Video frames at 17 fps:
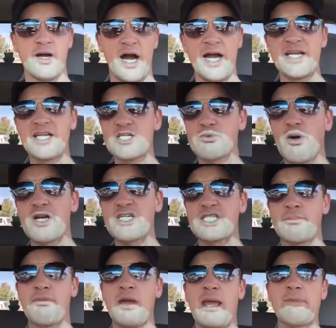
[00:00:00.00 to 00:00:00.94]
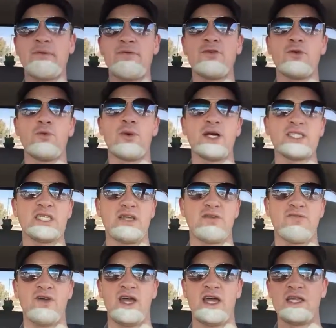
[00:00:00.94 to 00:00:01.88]
I just watched the pay per view
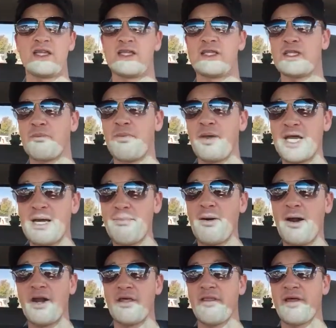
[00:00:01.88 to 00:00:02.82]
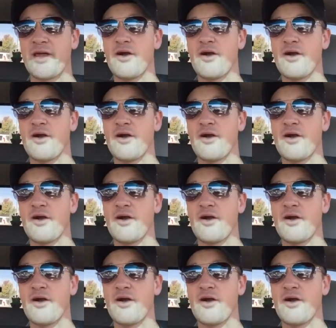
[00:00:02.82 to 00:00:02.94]
wrestling fan to, to pick up on it.